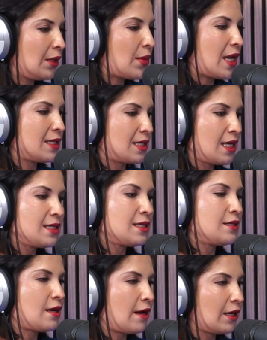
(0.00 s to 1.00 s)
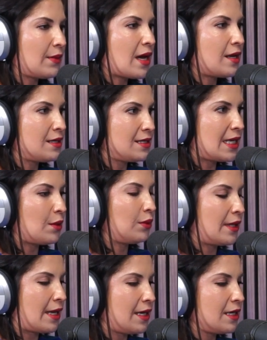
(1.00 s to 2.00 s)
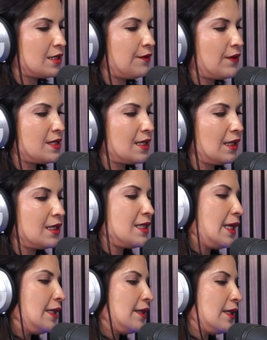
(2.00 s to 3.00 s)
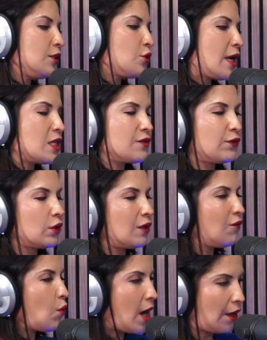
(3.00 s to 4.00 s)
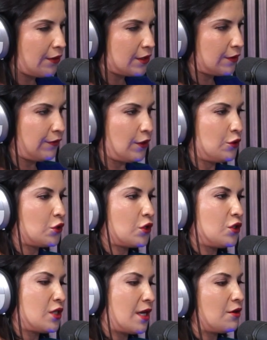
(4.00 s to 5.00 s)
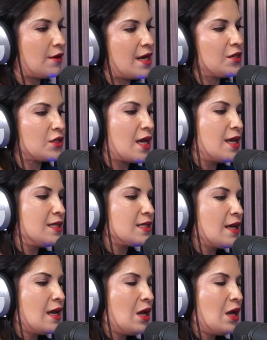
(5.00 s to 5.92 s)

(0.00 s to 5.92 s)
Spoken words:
basis to talk about estate planning, to facilitate the transfer of wealth to future generations,